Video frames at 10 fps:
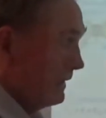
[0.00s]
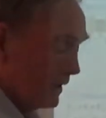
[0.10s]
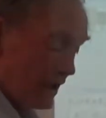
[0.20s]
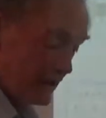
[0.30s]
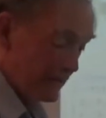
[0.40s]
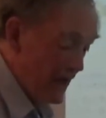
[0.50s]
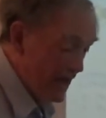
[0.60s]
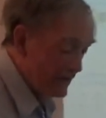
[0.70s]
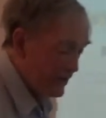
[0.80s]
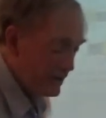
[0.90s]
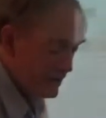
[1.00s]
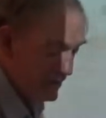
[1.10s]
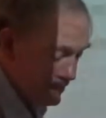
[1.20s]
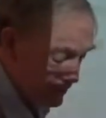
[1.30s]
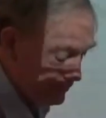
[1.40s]
Like that,
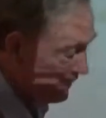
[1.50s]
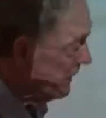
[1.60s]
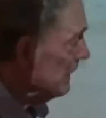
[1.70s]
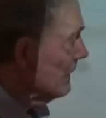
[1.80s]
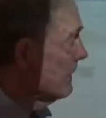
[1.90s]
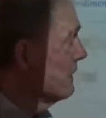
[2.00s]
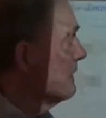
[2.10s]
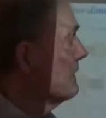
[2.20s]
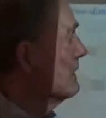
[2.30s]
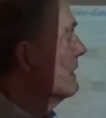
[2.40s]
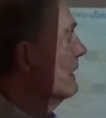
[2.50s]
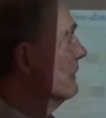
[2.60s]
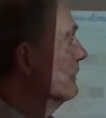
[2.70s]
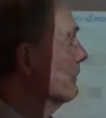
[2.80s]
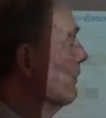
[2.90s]
okay? And
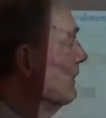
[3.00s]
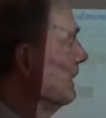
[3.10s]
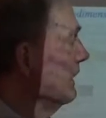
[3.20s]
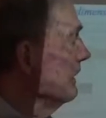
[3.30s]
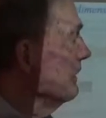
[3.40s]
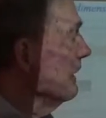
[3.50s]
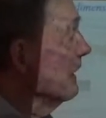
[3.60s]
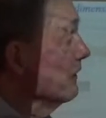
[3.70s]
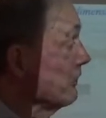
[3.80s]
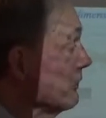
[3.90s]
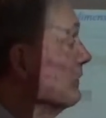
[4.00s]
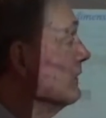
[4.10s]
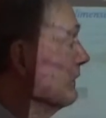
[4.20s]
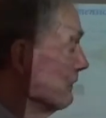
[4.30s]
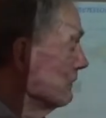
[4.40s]
then go ahead and,
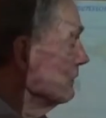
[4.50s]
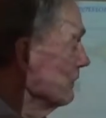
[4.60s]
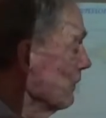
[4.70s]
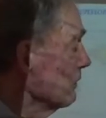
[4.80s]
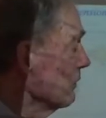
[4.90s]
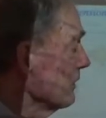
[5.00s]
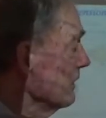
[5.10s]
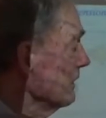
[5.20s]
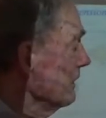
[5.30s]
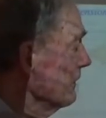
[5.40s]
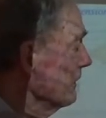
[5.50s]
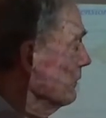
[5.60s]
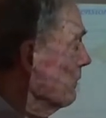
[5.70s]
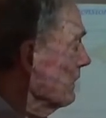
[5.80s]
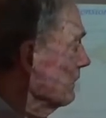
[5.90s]
you know, look at anything
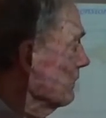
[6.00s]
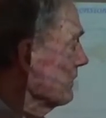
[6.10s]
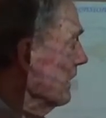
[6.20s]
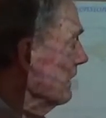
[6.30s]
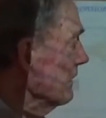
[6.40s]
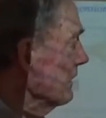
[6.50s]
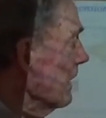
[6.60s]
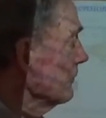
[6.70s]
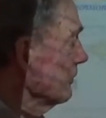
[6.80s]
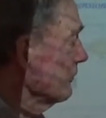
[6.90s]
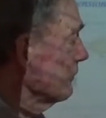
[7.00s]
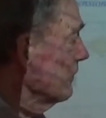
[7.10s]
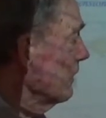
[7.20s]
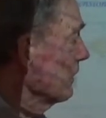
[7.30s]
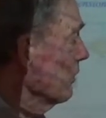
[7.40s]
you want to look at, and I'll just
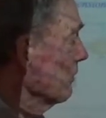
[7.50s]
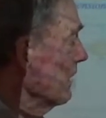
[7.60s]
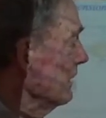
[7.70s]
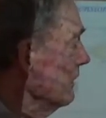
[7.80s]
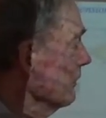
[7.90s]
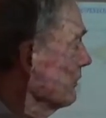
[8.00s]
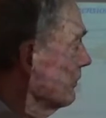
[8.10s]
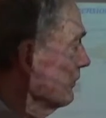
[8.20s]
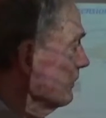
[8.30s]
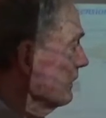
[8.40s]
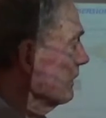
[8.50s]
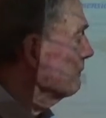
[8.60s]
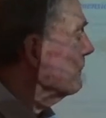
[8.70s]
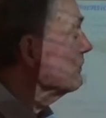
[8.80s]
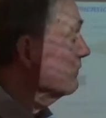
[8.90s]
I'll go right here to the uh,
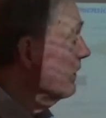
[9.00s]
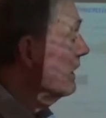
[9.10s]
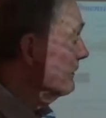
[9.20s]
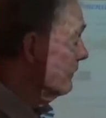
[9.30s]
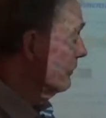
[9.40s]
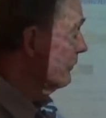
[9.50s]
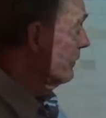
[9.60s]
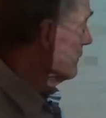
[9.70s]
punchline. There's the